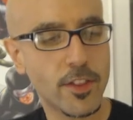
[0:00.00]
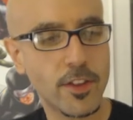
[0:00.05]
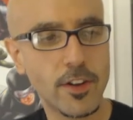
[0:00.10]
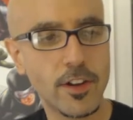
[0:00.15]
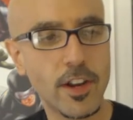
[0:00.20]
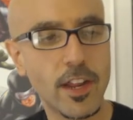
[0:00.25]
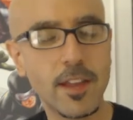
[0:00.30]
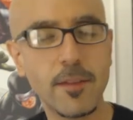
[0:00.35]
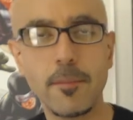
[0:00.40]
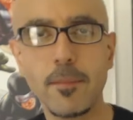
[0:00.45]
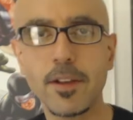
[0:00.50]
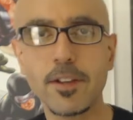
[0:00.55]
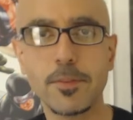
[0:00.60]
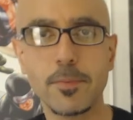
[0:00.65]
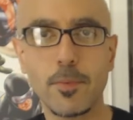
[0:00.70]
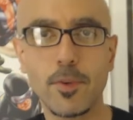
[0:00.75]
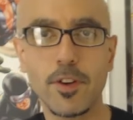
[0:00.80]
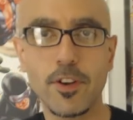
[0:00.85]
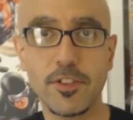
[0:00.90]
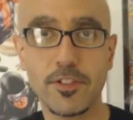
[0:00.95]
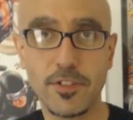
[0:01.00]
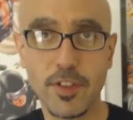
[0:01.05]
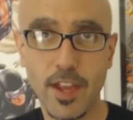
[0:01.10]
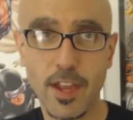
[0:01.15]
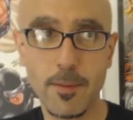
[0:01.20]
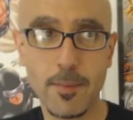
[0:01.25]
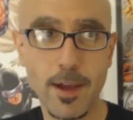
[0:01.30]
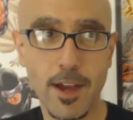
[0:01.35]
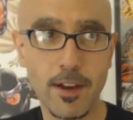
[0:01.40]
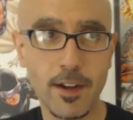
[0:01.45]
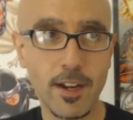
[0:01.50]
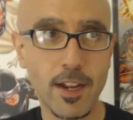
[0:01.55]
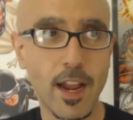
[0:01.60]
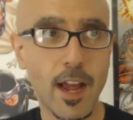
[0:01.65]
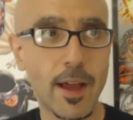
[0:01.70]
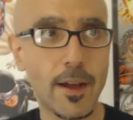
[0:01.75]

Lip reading: There ain't much more to say about it.